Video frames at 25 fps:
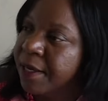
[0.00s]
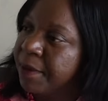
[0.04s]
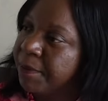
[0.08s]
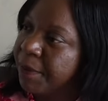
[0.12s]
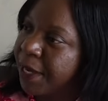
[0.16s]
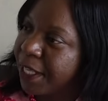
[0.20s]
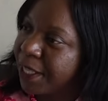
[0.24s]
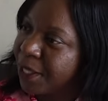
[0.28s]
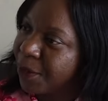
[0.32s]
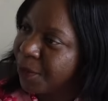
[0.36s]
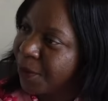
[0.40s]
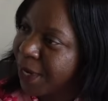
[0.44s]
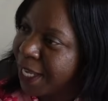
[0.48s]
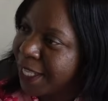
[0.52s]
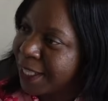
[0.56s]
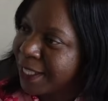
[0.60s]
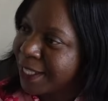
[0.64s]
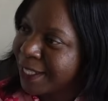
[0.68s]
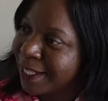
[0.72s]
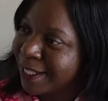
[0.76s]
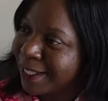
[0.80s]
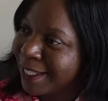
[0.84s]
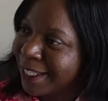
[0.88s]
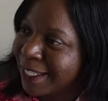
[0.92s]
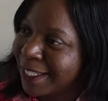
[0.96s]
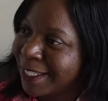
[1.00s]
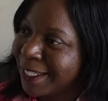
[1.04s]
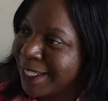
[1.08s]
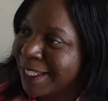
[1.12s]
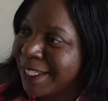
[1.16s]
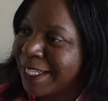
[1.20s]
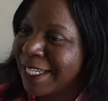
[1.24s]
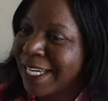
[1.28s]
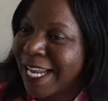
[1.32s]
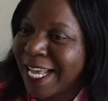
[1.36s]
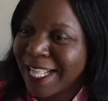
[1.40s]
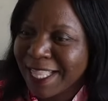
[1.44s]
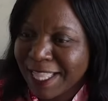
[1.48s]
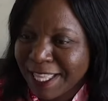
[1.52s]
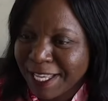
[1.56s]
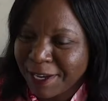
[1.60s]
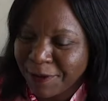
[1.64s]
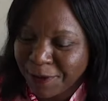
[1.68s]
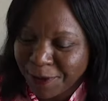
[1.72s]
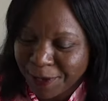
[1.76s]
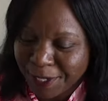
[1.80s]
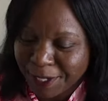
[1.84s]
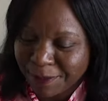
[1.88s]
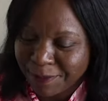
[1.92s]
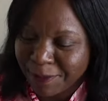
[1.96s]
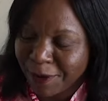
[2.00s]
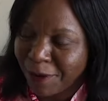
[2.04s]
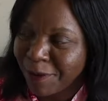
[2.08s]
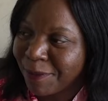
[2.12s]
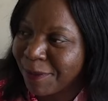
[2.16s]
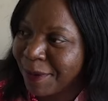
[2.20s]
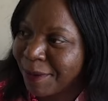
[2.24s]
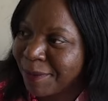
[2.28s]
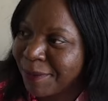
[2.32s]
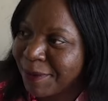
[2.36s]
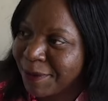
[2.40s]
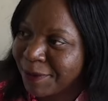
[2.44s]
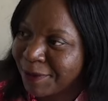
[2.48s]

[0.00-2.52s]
By the way, the seed, nothing on the baobab